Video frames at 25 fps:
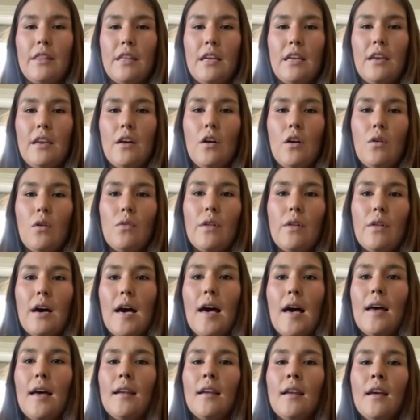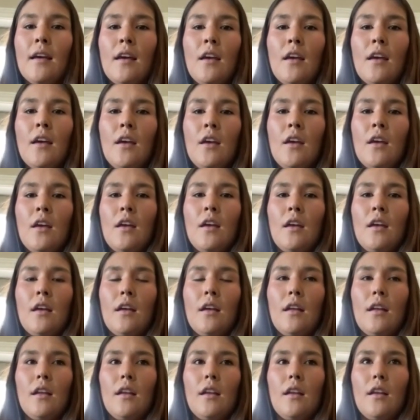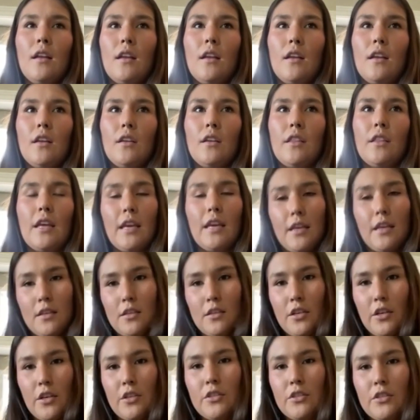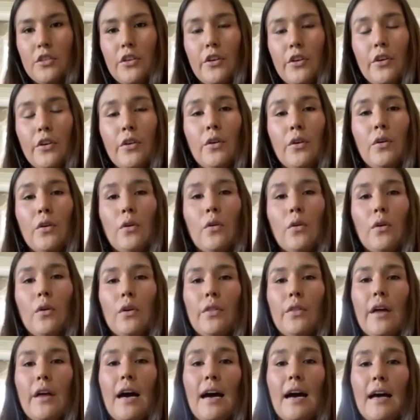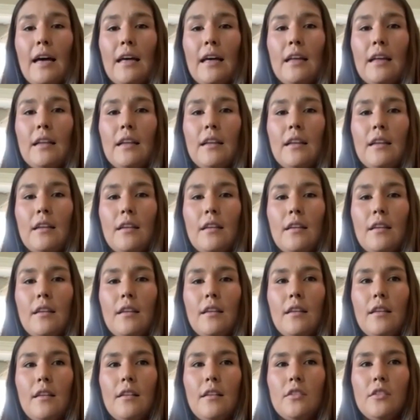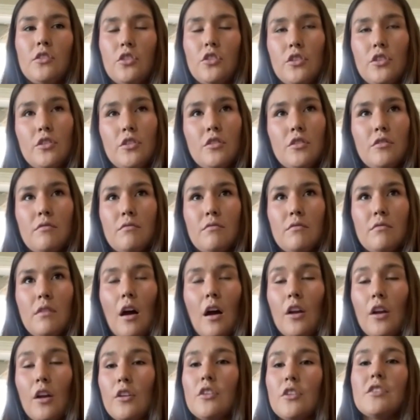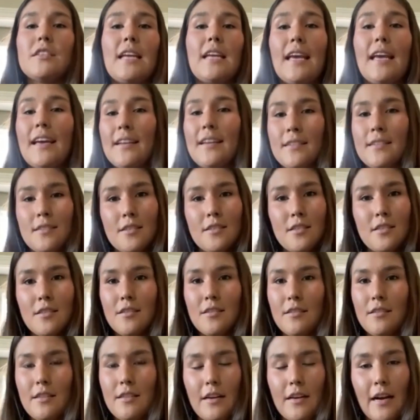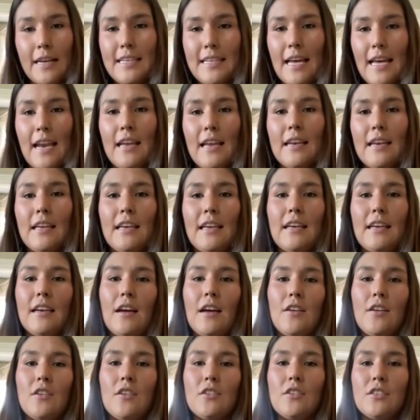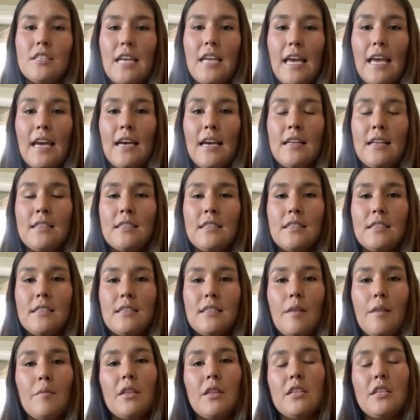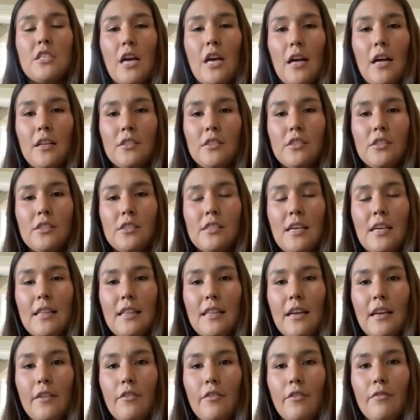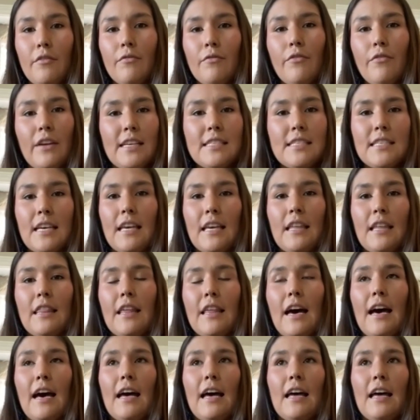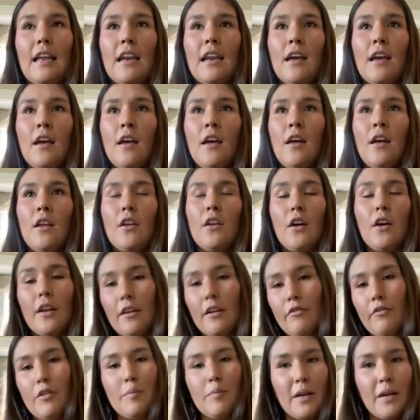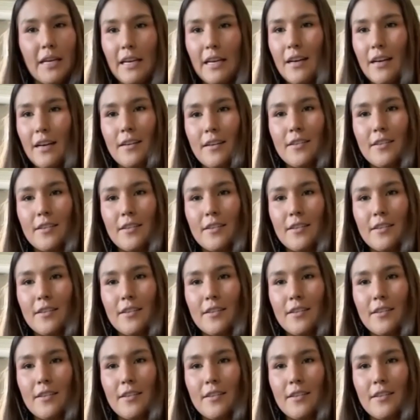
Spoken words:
that they know that they can turn to, or that just understands their identity and understands some of the challenges that they're facing that not everybody